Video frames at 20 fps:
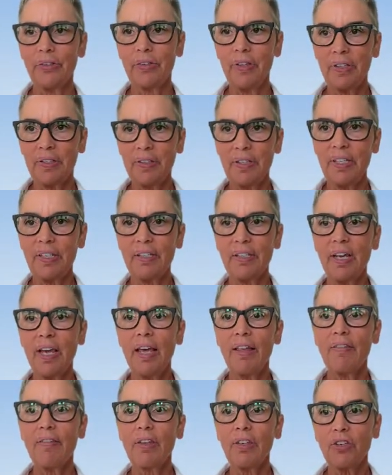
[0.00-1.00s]
this is
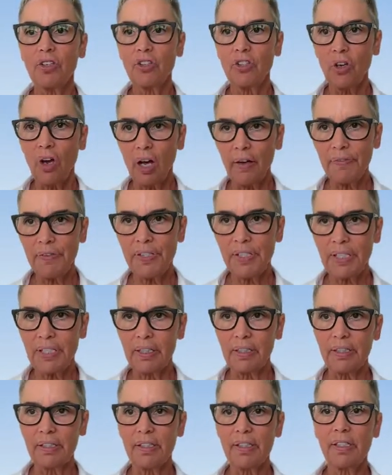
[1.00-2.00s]
the soft
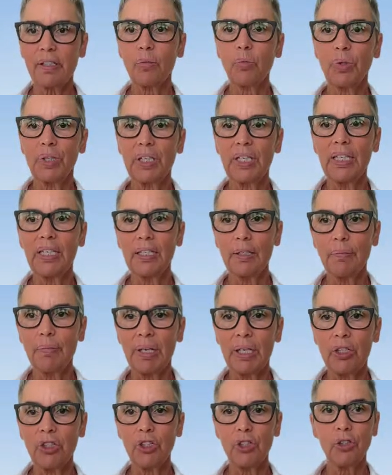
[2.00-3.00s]
skills that we need to
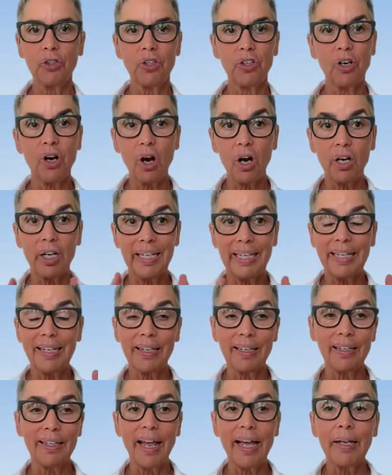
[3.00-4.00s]
make sure are in
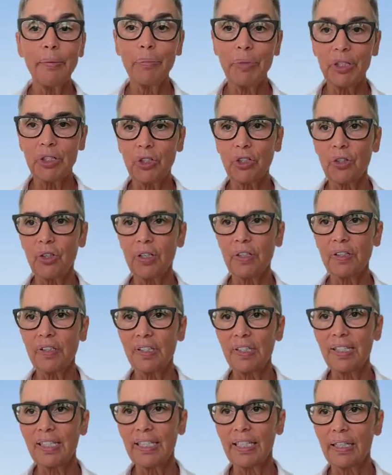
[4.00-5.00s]
alignment across the
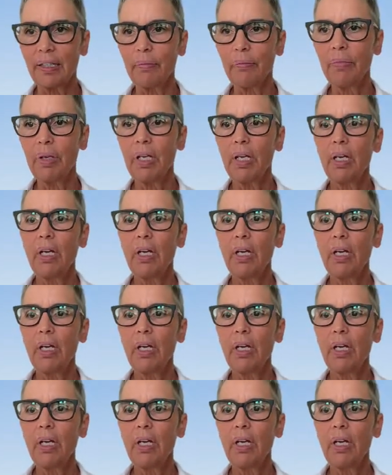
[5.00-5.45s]
team.